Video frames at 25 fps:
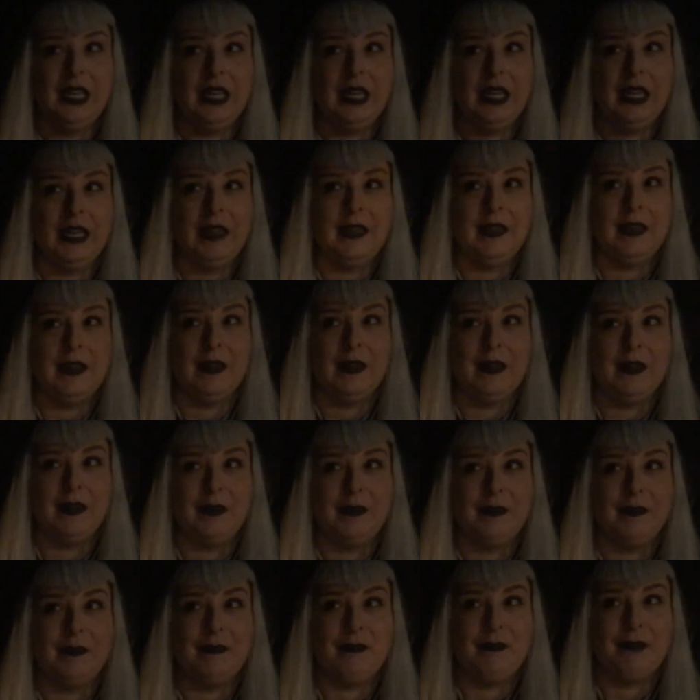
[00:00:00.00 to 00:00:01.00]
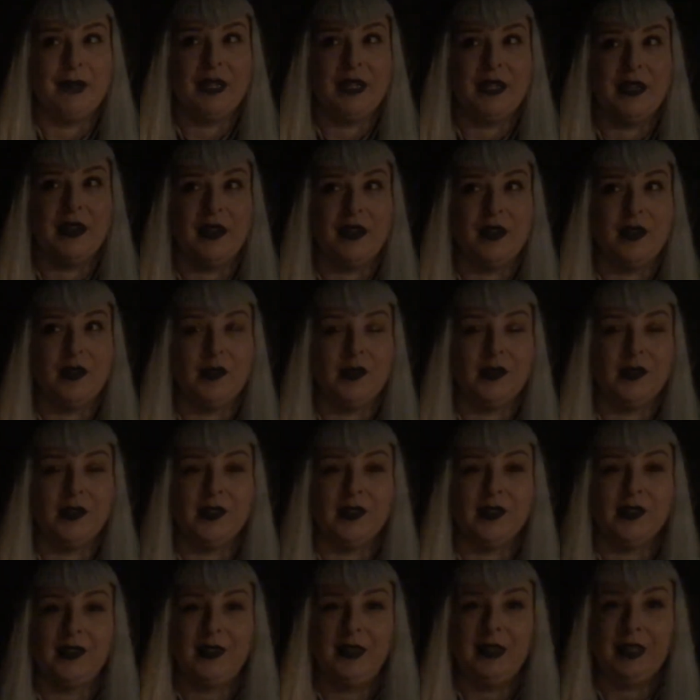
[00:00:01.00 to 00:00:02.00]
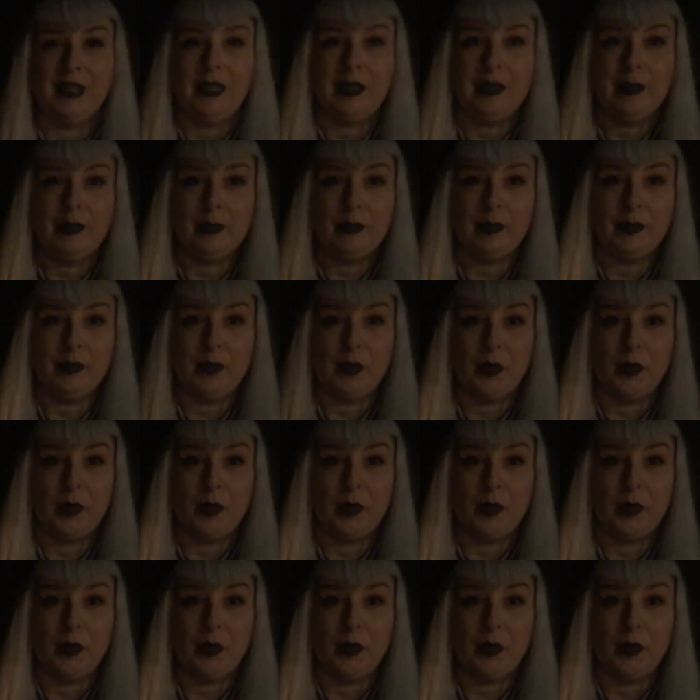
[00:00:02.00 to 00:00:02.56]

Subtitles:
And my daughter was asleep